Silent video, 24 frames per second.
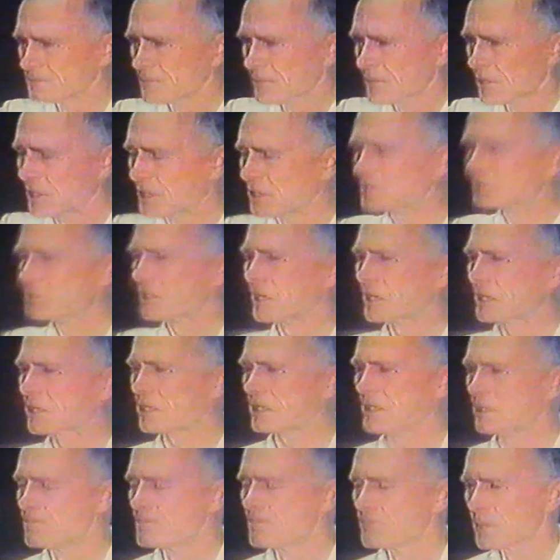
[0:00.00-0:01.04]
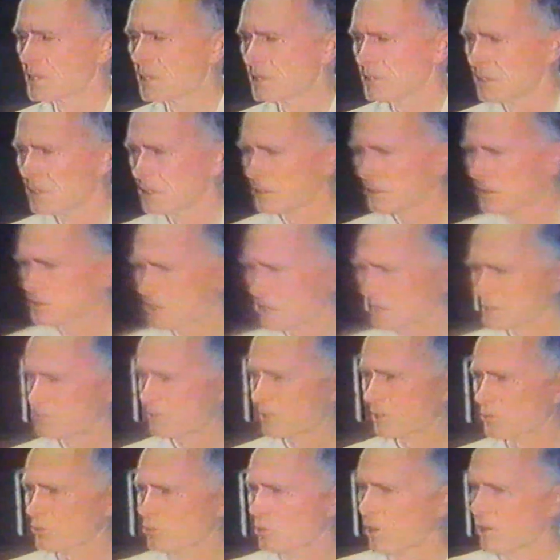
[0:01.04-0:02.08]
Kentucky, it says,
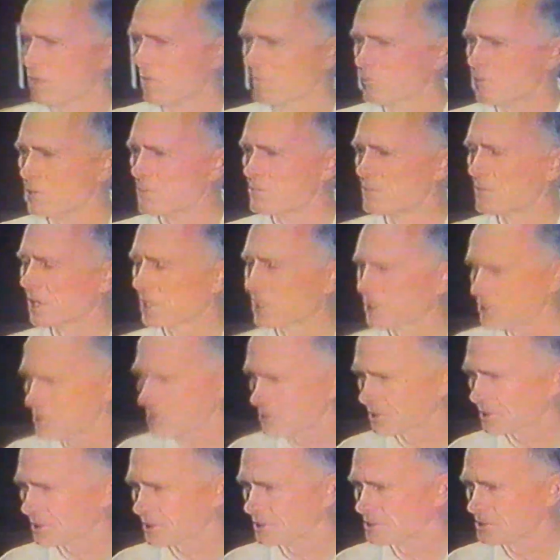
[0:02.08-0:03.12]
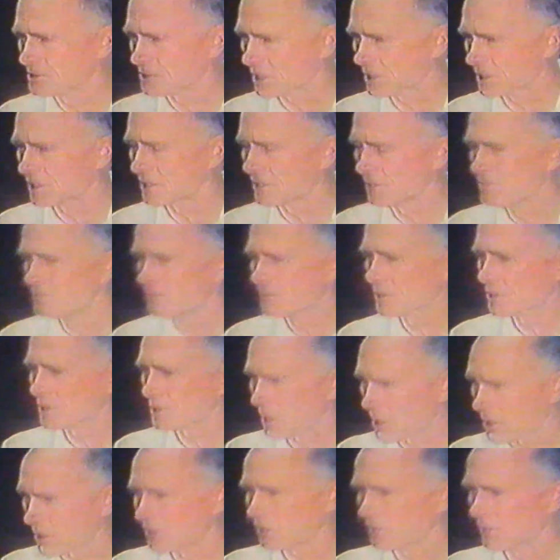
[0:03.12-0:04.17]
Brother Lump, we make you a Kentucky
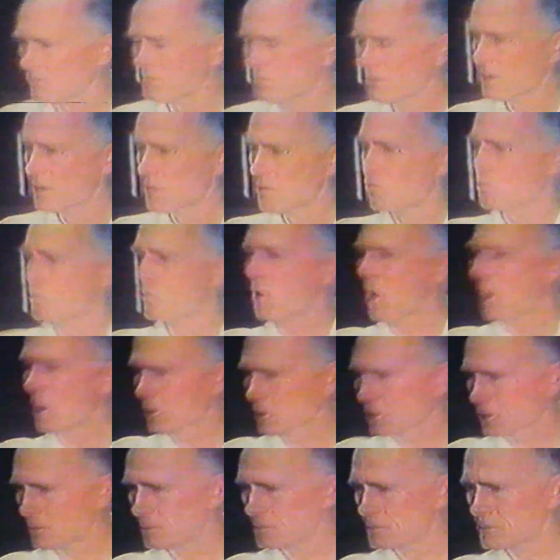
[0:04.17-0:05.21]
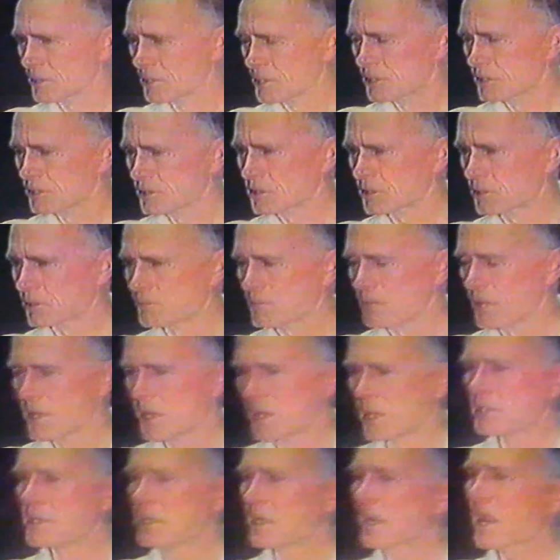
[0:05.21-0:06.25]
colonel. Welcome to,
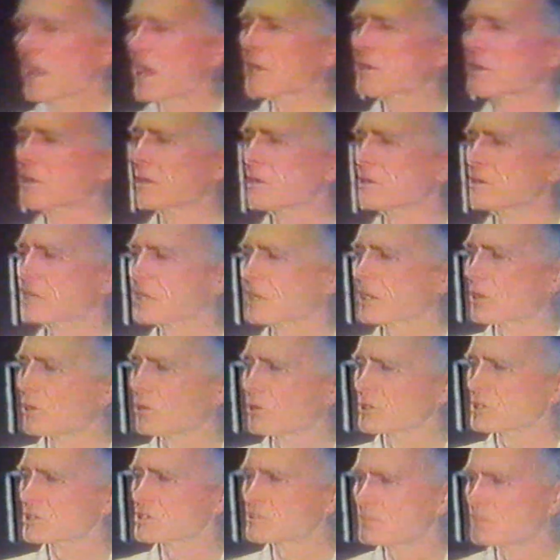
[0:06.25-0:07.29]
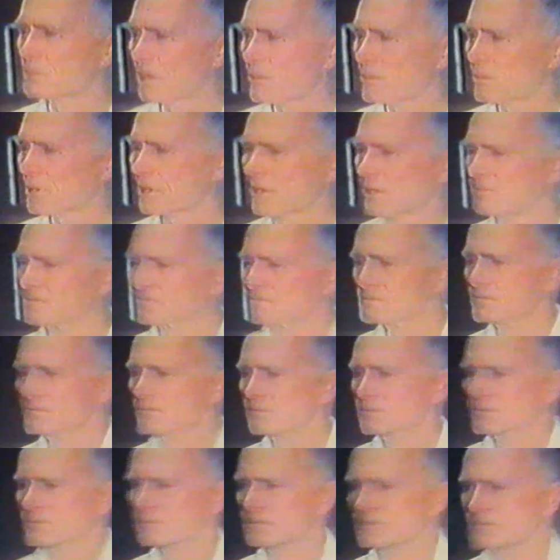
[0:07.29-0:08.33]
and yet how could I take all this property?
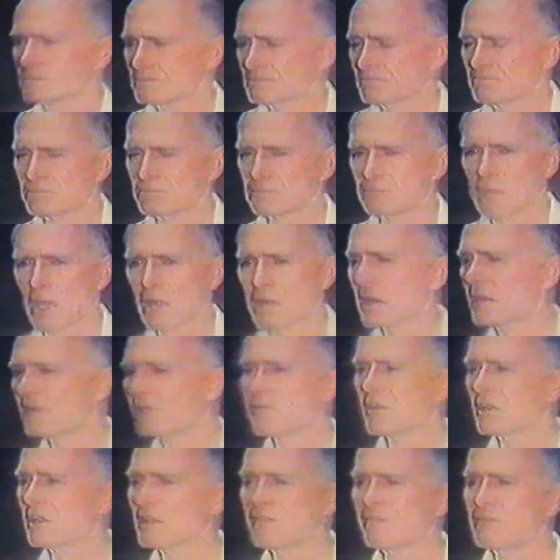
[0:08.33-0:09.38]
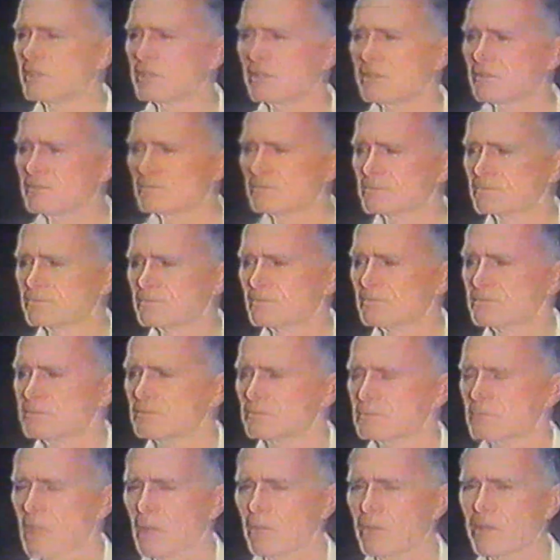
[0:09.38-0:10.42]
I'll never leave it.
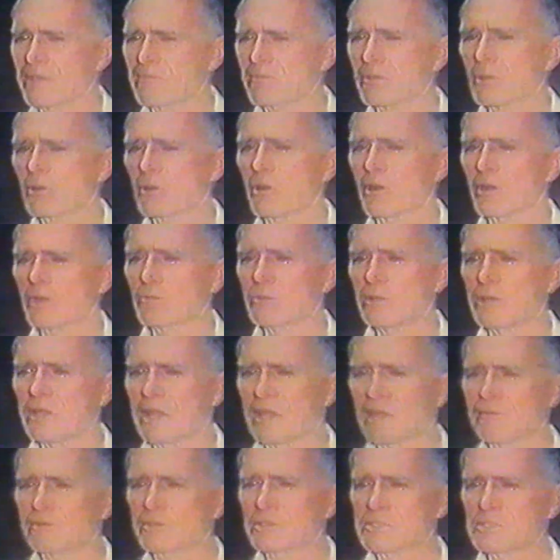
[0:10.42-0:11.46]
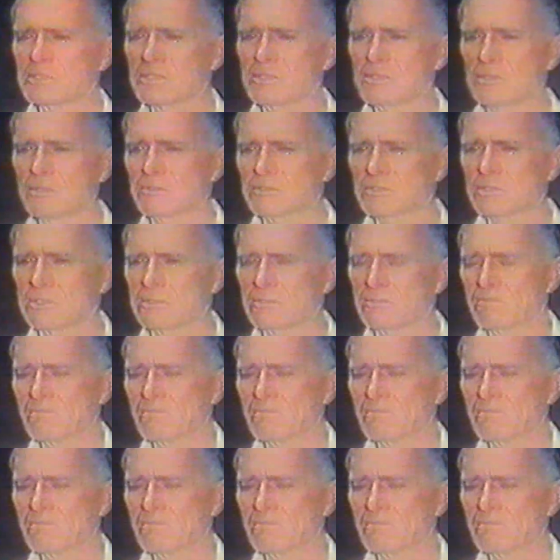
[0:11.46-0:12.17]
I believe the Lord would have us to use it.